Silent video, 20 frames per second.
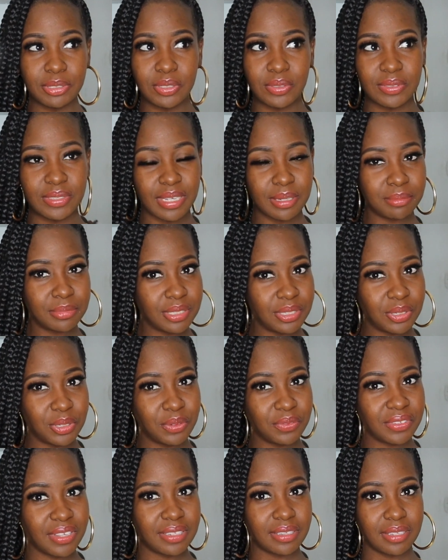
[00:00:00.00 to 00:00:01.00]
me know down
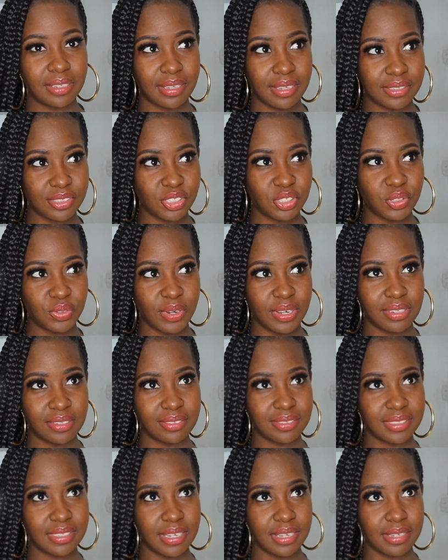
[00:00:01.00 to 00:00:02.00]
below if you think I should try
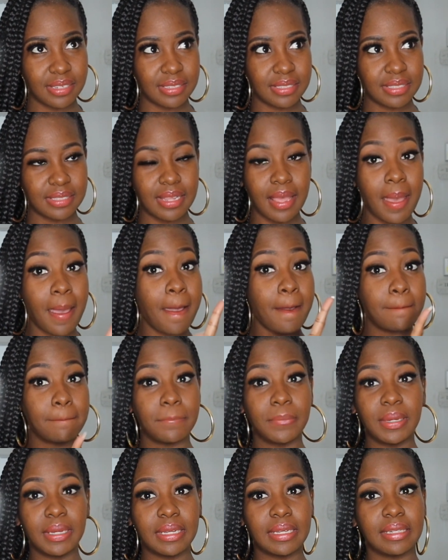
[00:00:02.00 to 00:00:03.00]
those next.
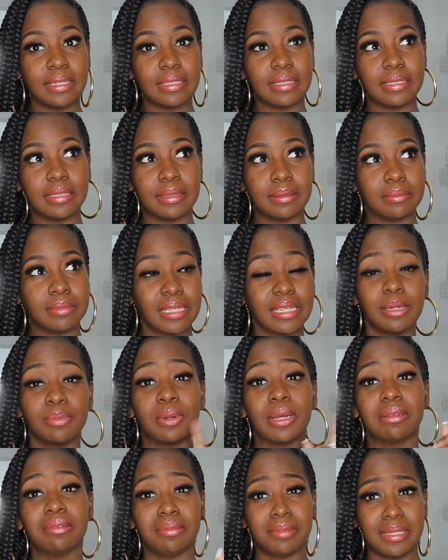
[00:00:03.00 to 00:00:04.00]
But um, that'll
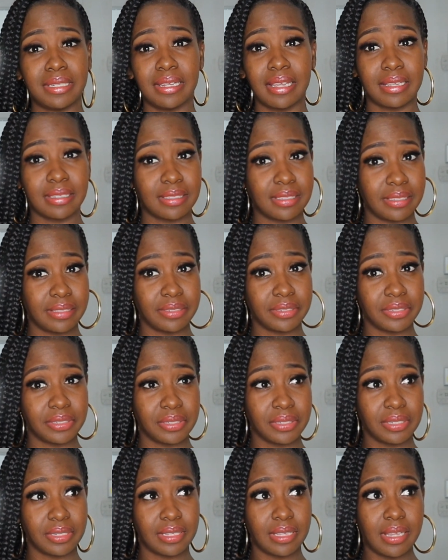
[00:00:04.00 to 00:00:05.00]
probably be next
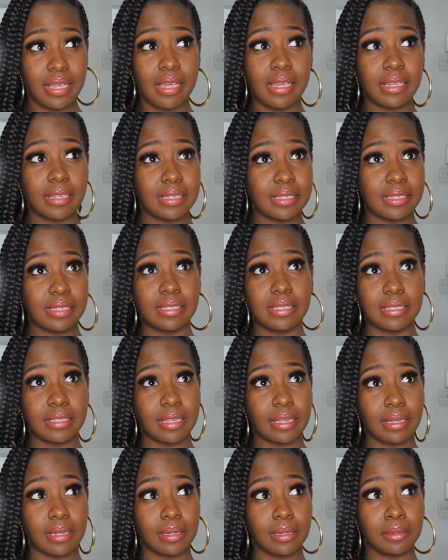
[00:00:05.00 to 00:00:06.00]
year because
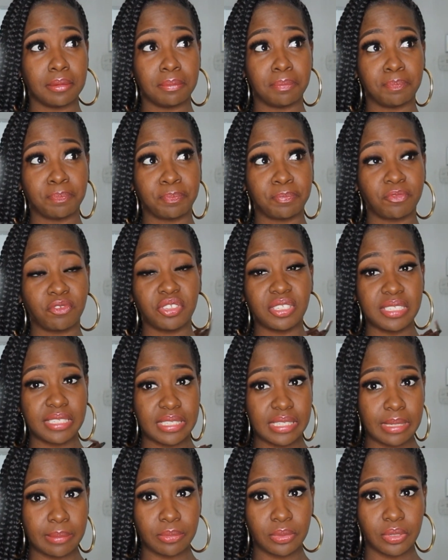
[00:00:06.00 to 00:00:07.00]
um, for
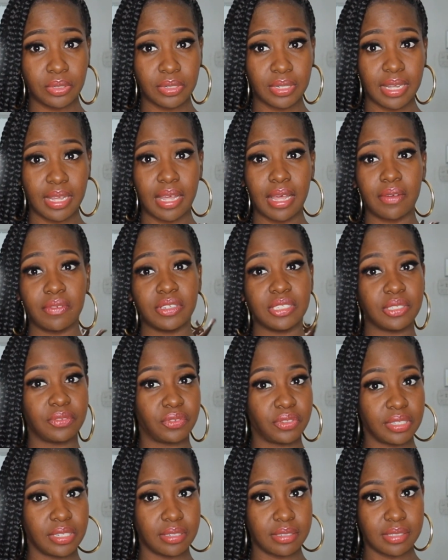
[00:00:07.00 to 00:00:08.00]
December I have a
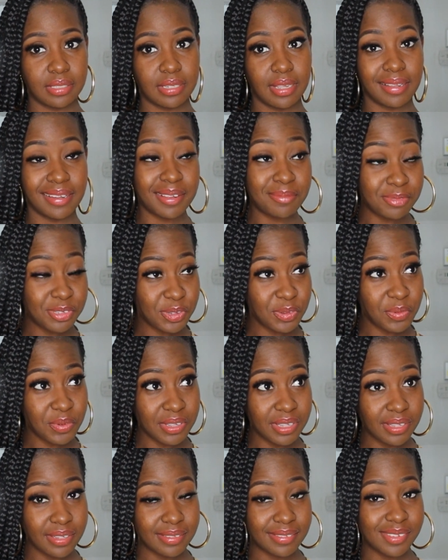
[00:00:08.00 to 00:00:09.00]
different hairstyle I'm
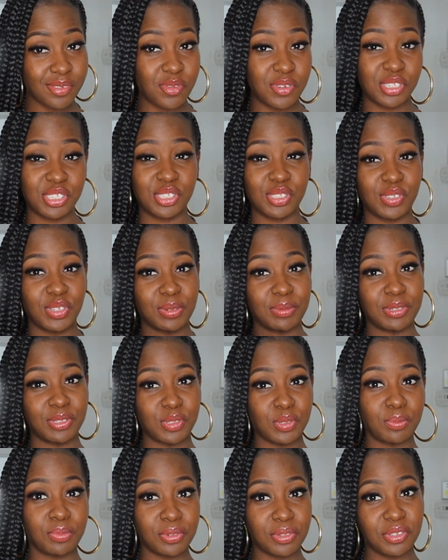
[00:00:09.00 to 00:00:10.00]
doing, which is going to be
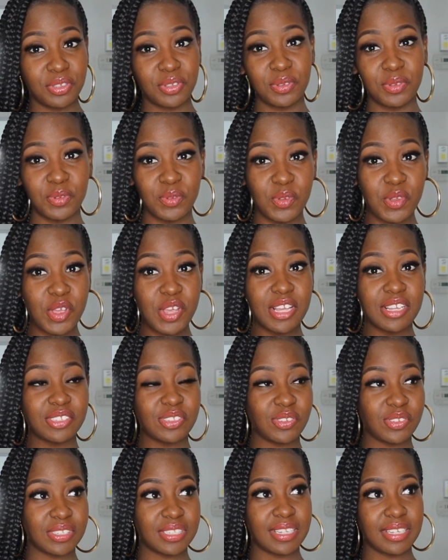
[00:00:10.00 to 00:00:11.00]
super cute.
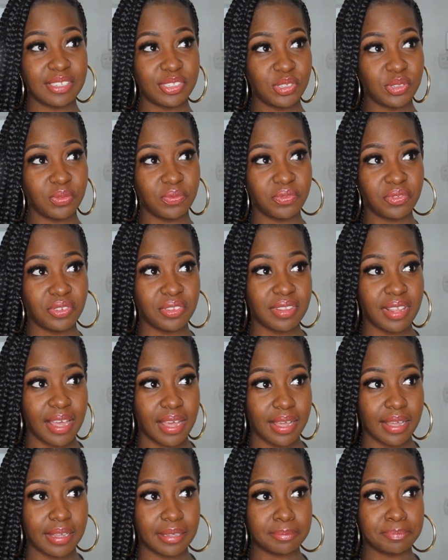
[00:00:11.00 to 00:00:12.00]
So stay tuned for
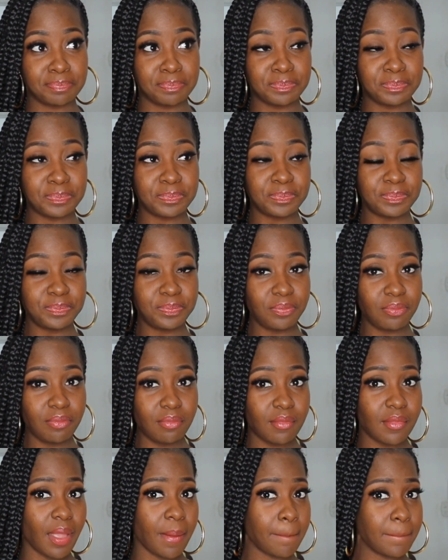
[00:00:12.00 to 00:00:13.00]
that.
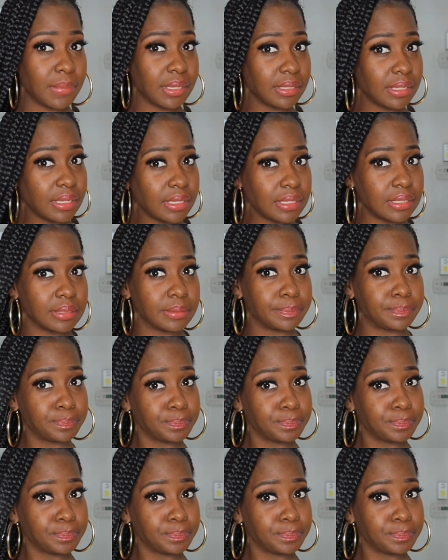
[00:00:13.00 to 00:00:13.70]
But yeah.